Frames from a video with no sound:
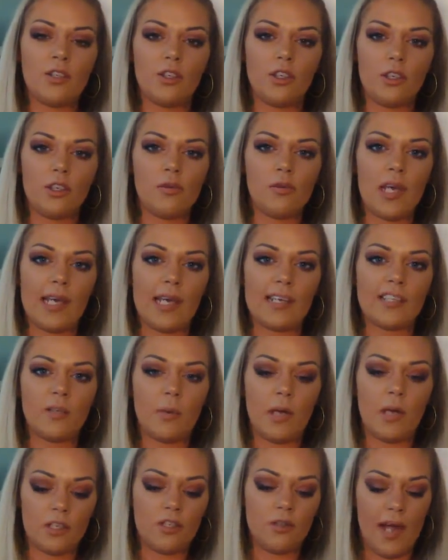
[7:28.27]
or do you think it's
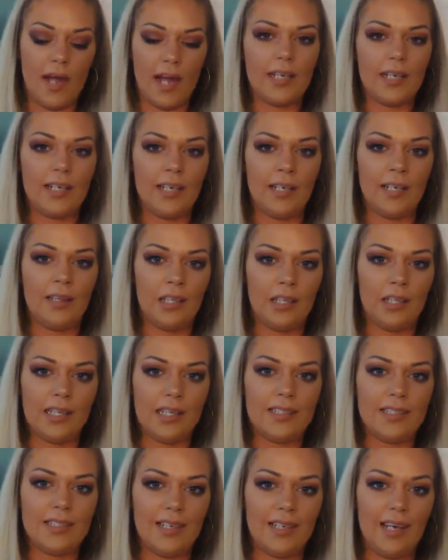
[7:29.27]
because you edited the
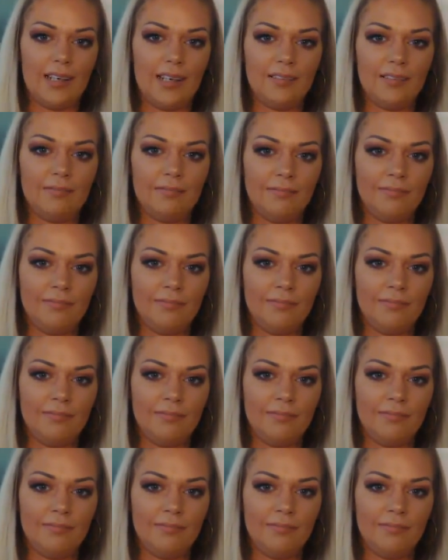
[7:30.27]
listing?